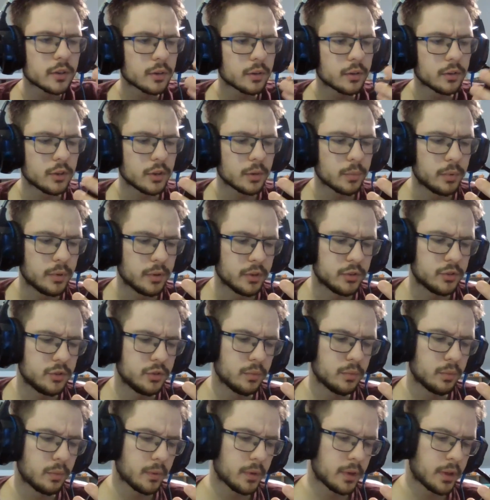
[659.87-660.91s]
You can put
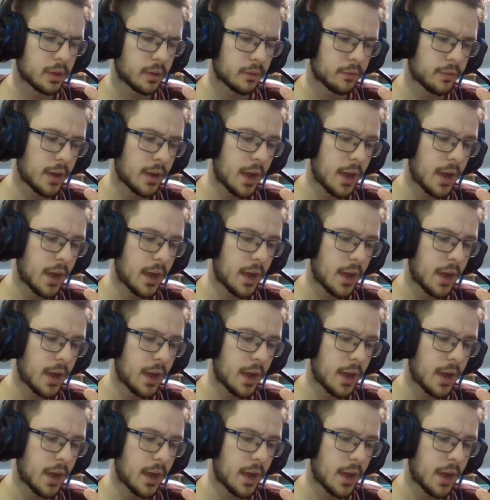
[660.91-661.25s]
5